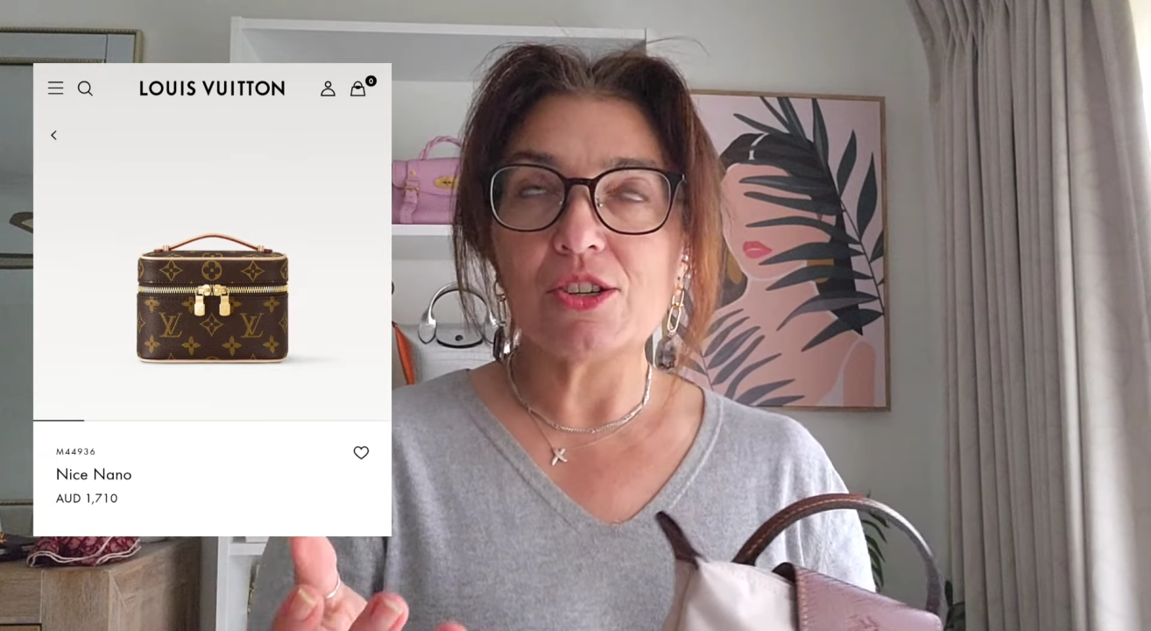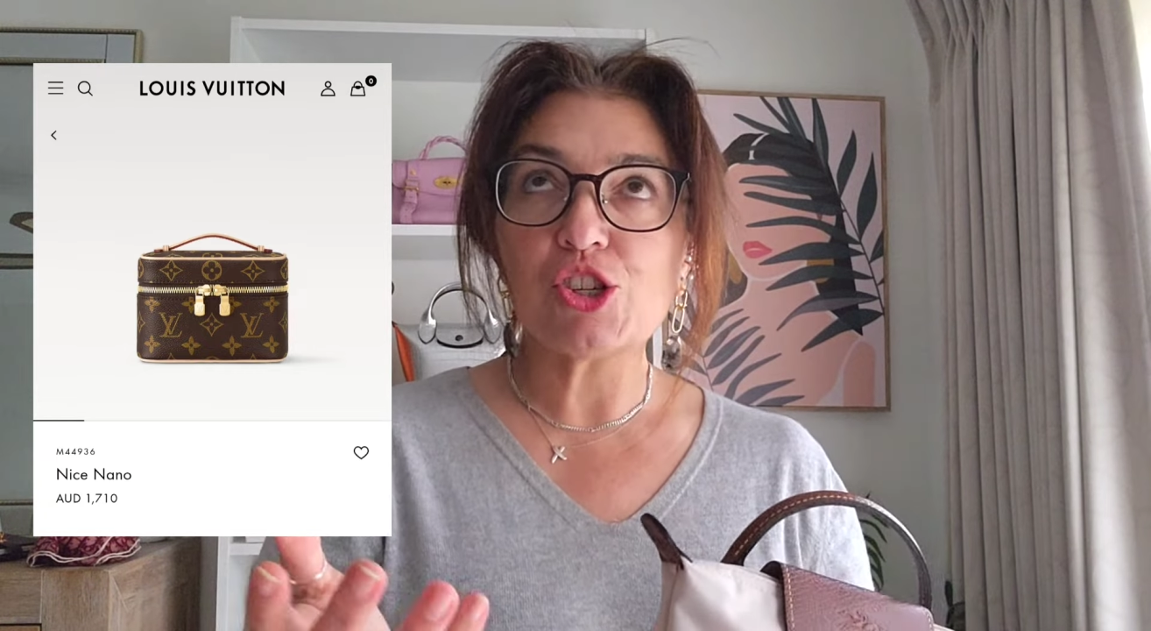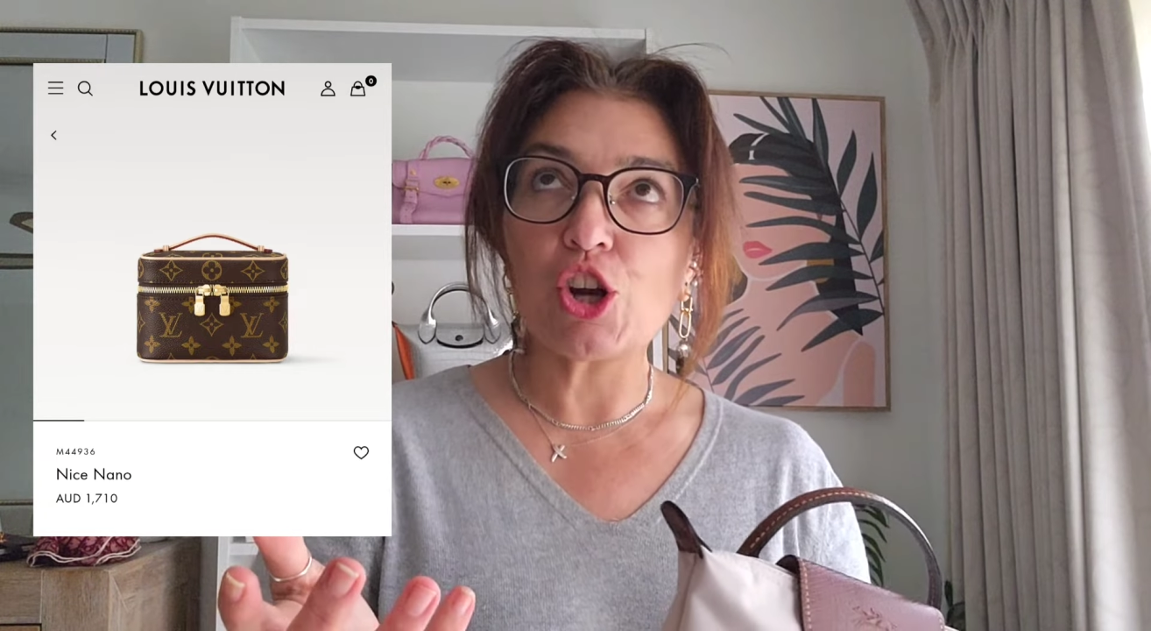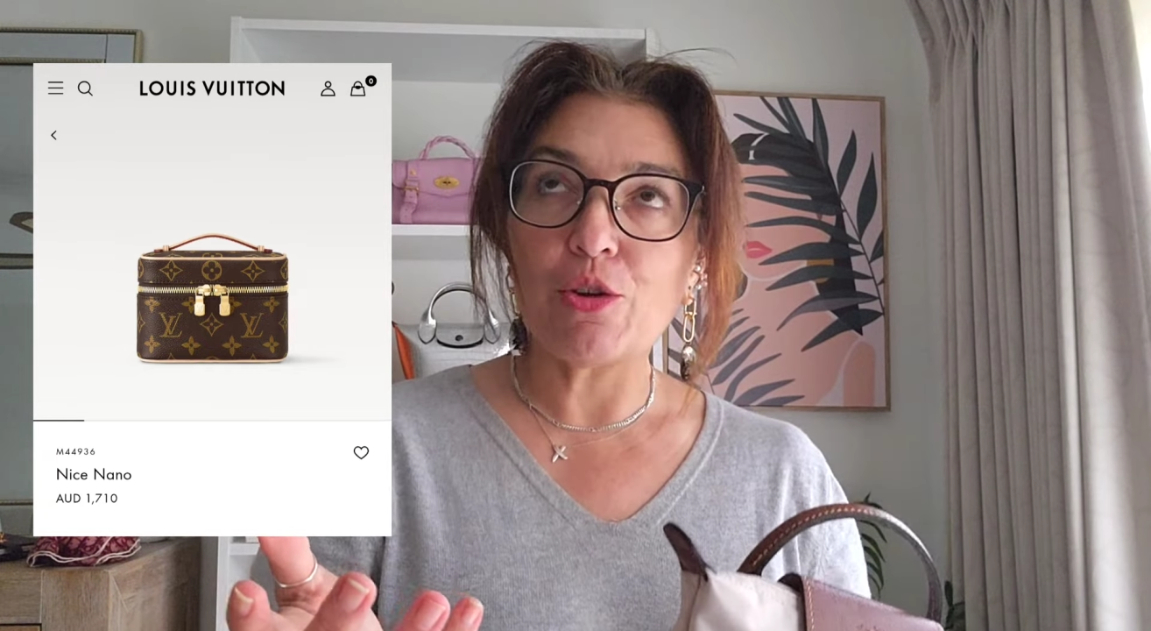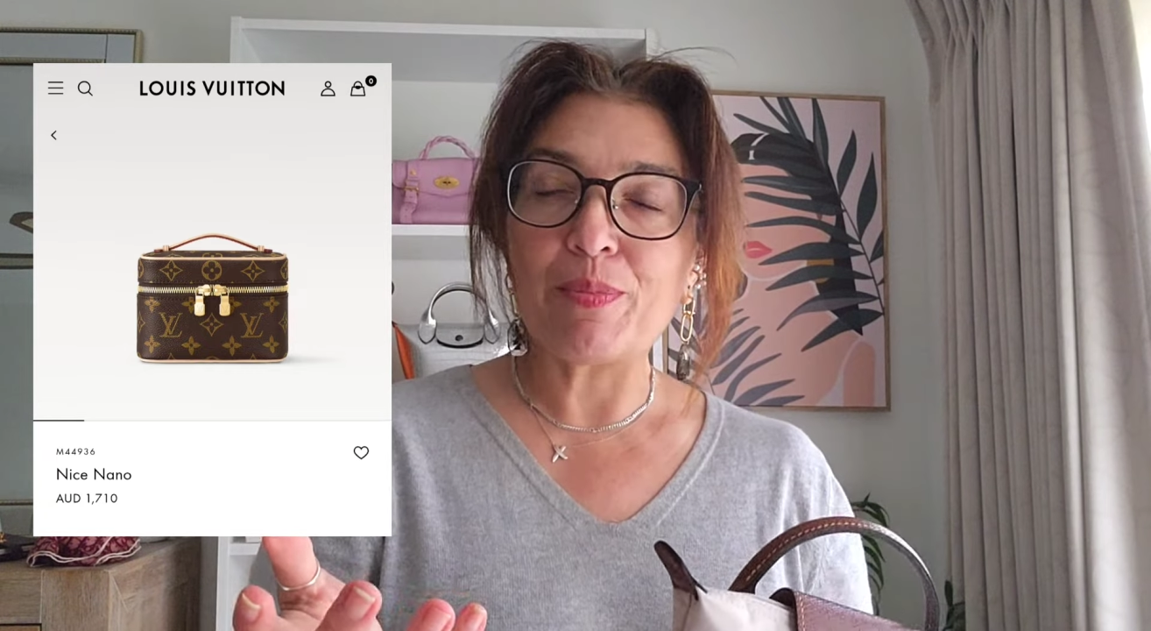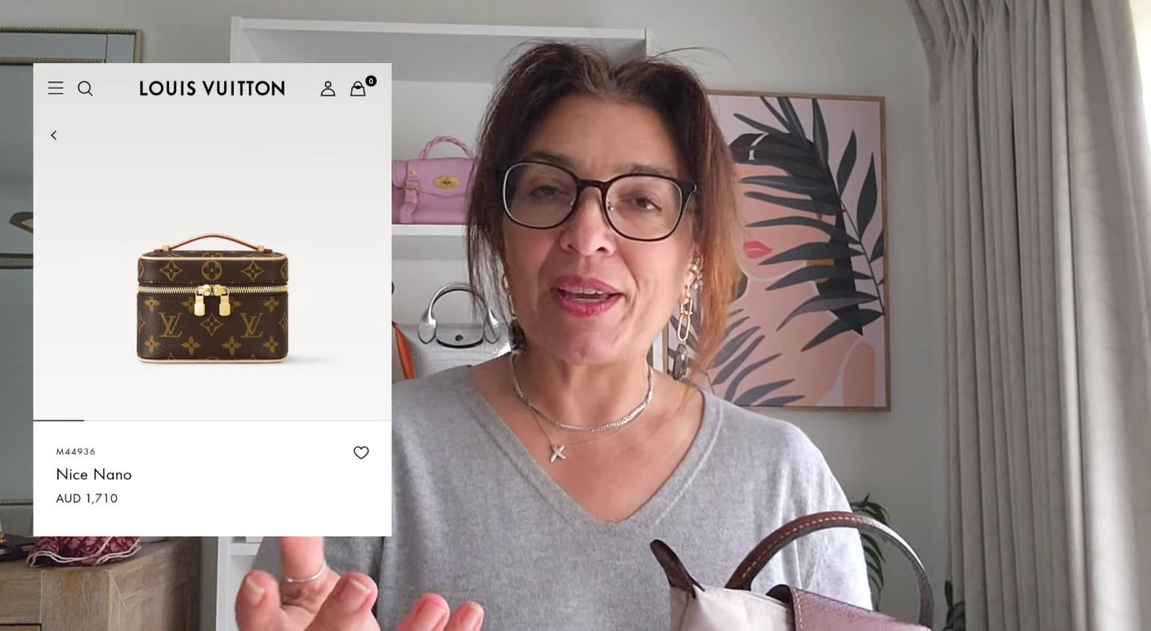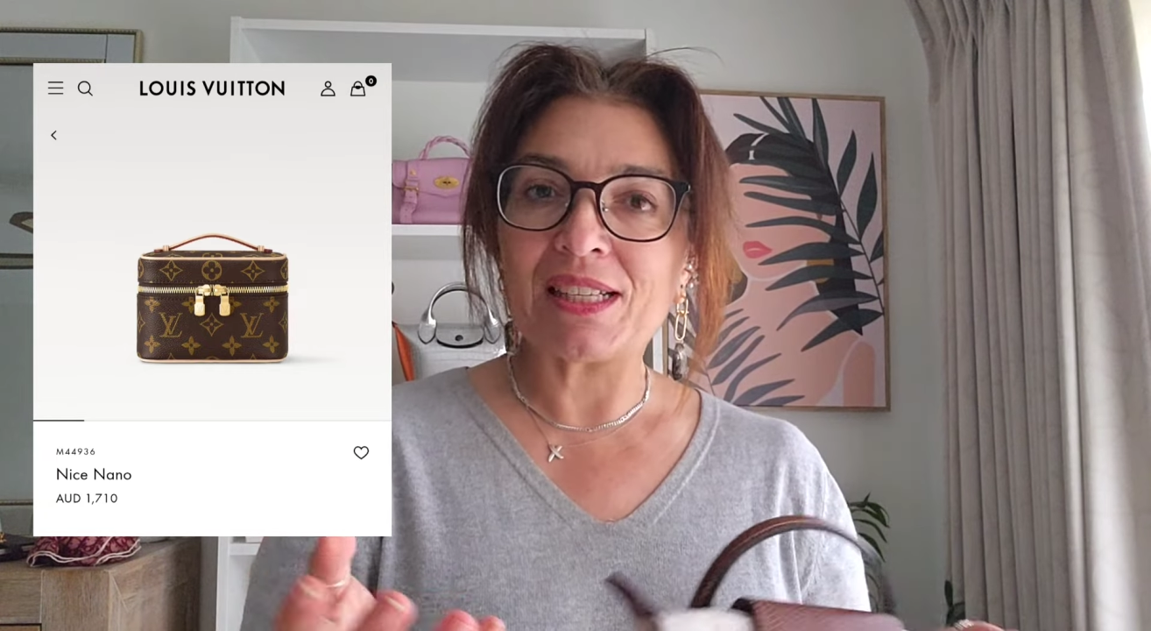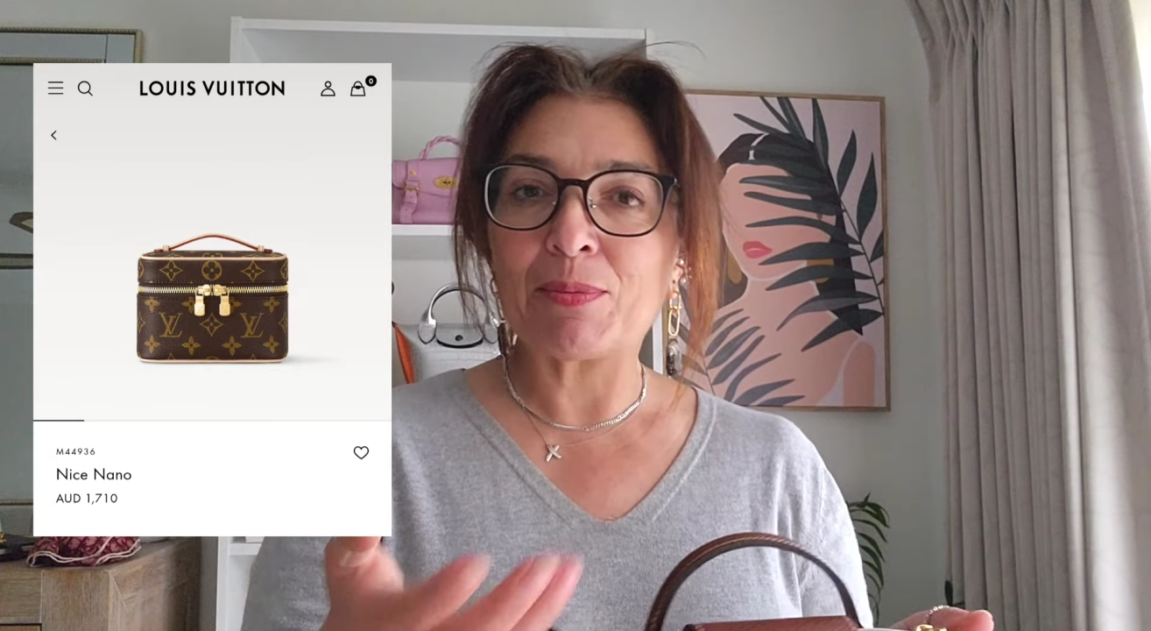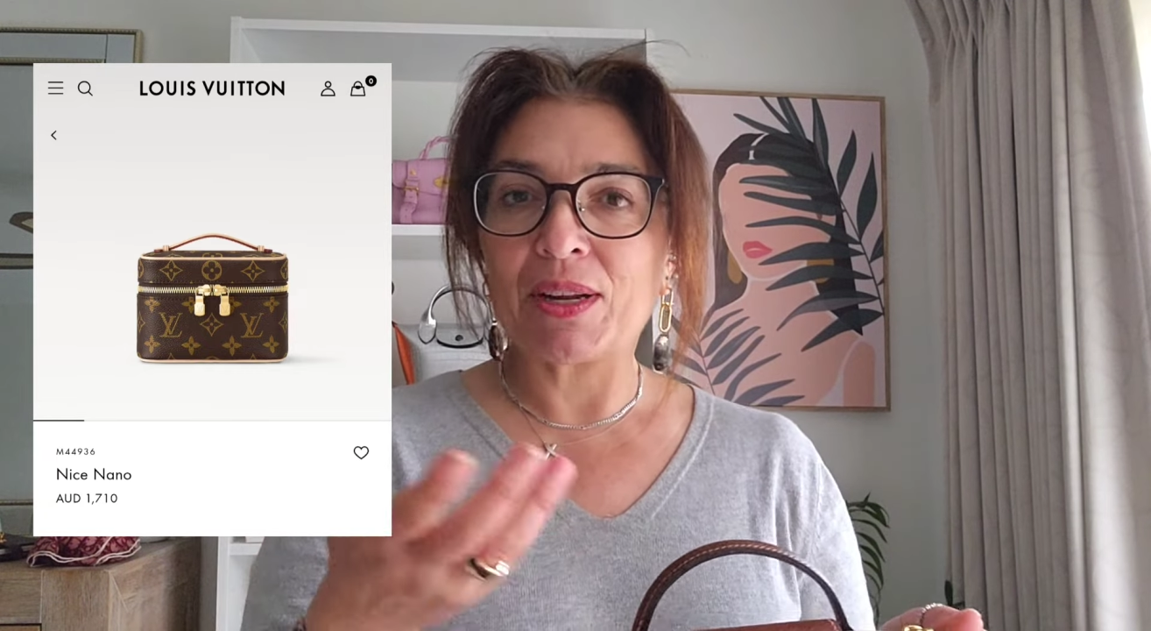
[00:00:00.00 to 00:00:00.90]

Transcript: showpiece,